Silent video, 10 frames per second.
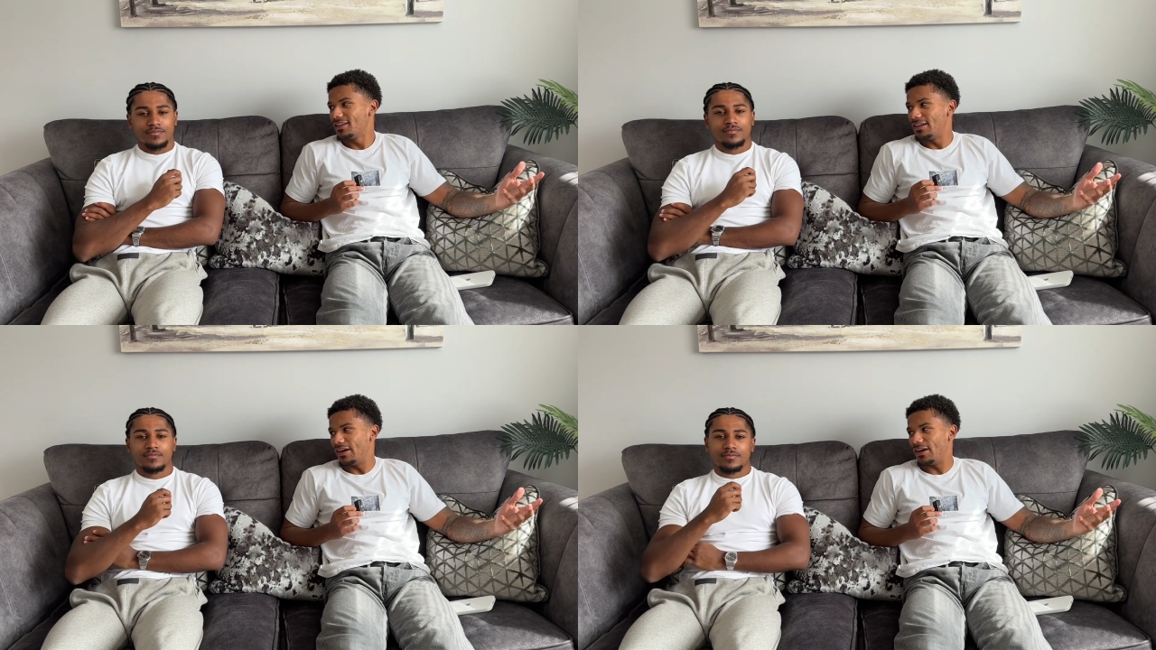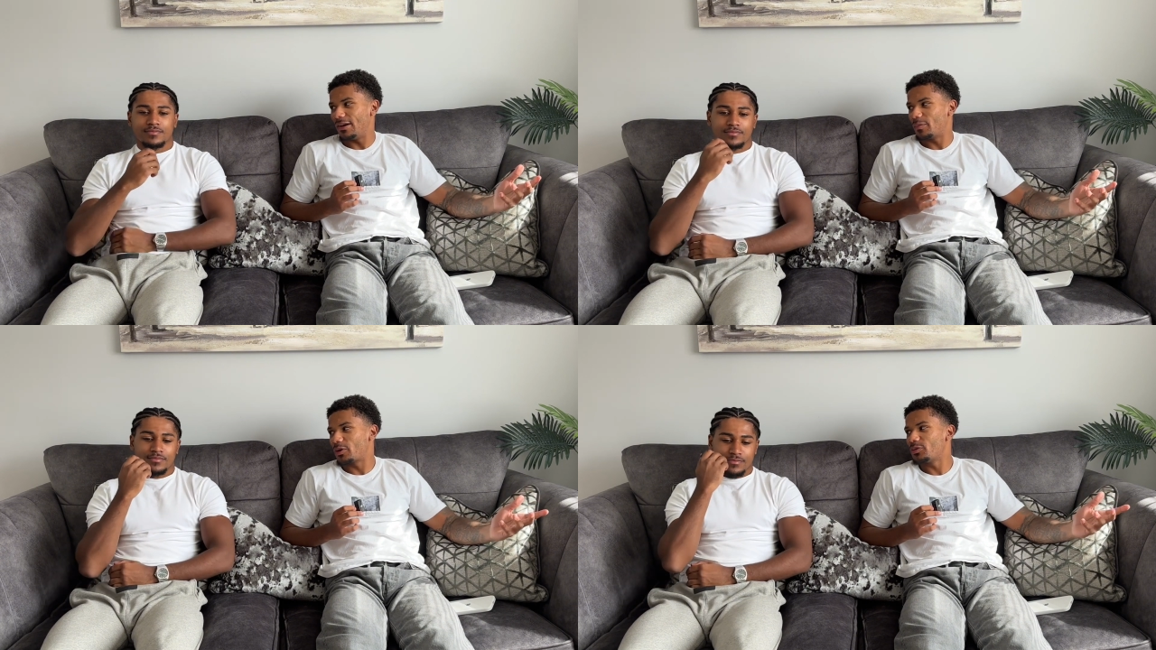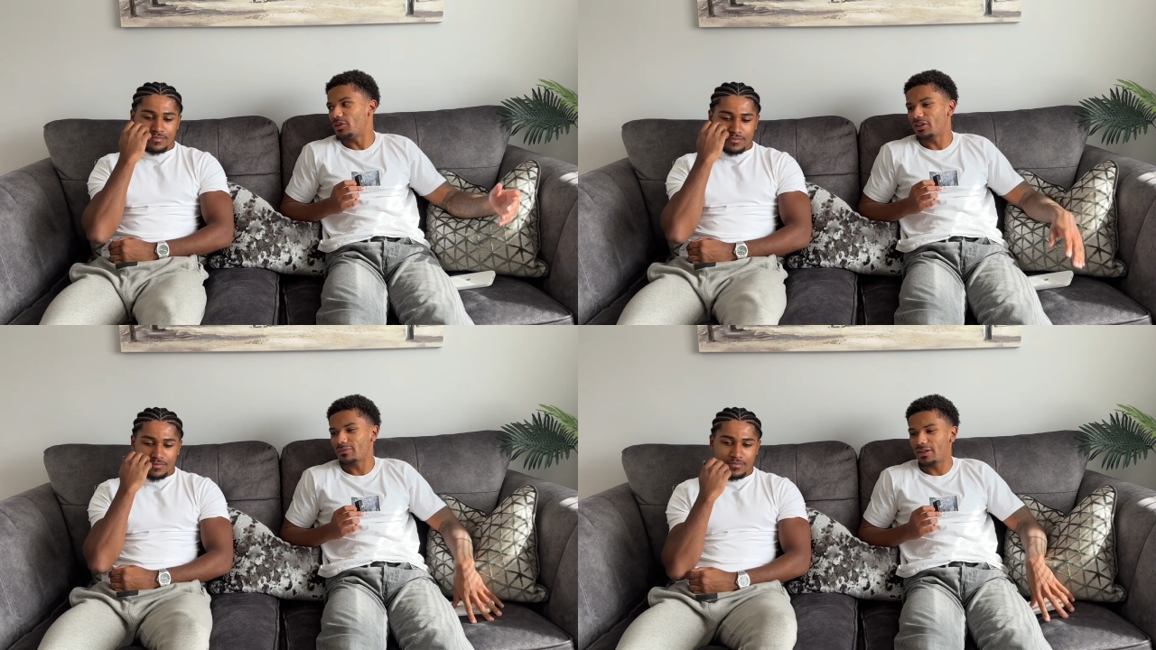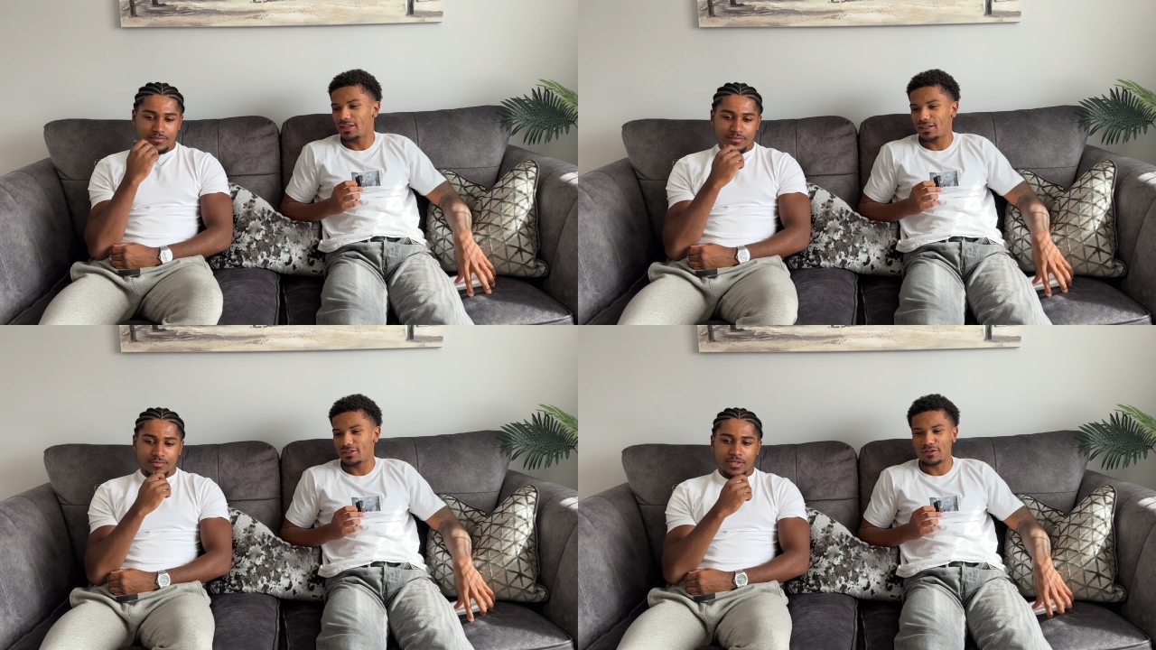Speaker 1: because mm. um, we documented
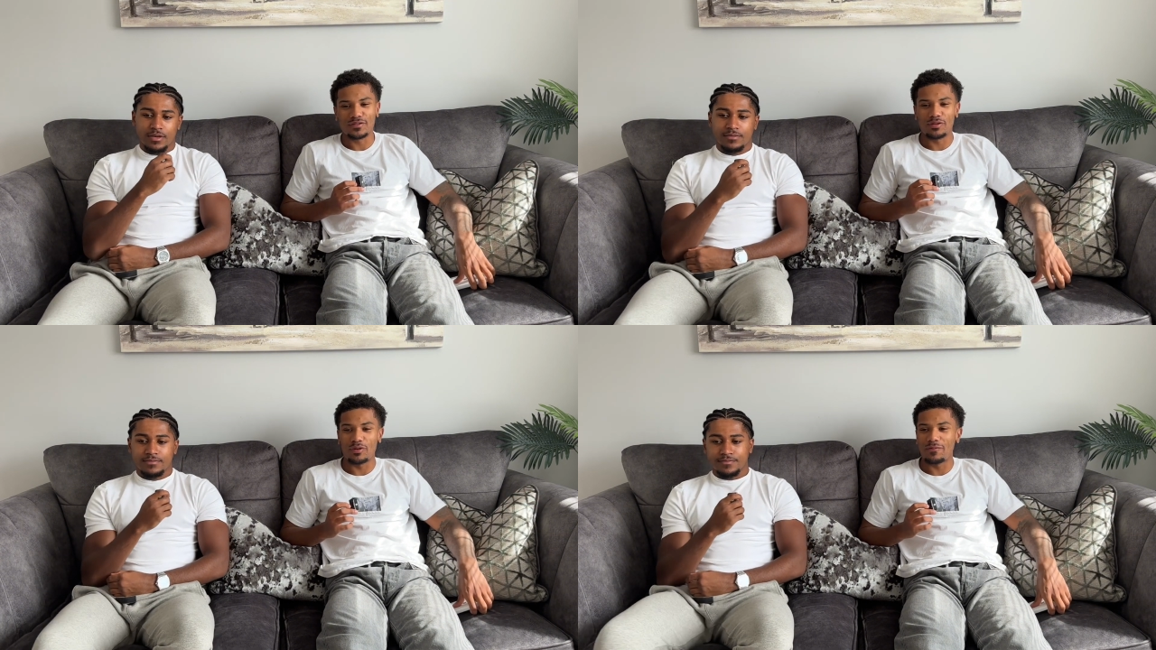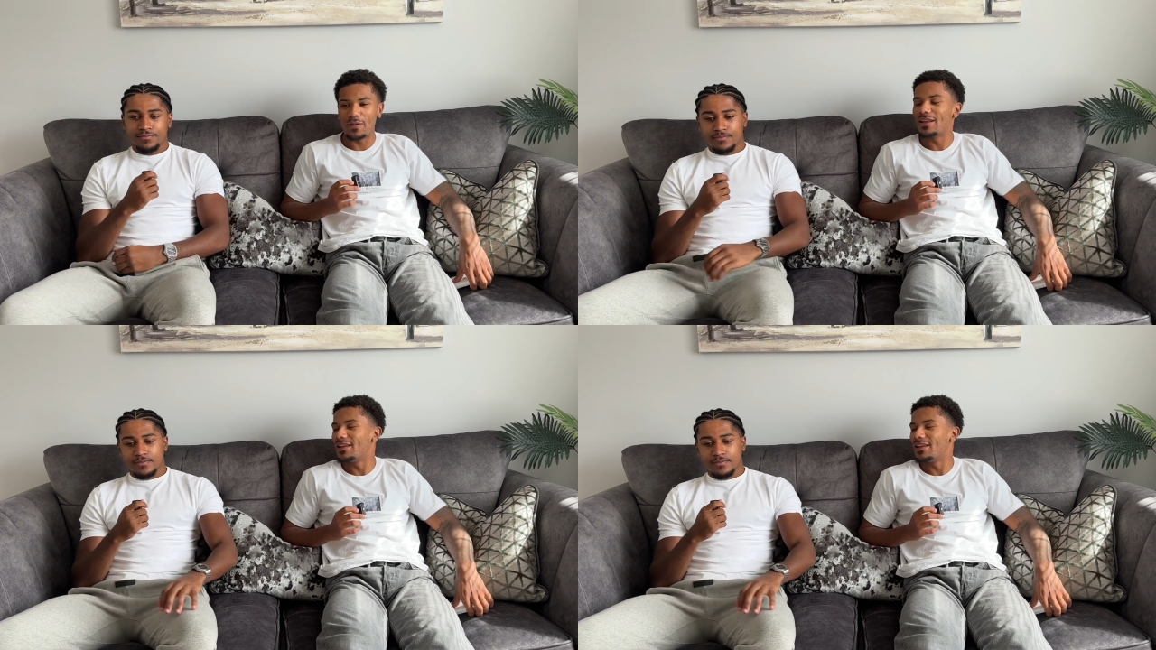it, because Yeah. obviously we've been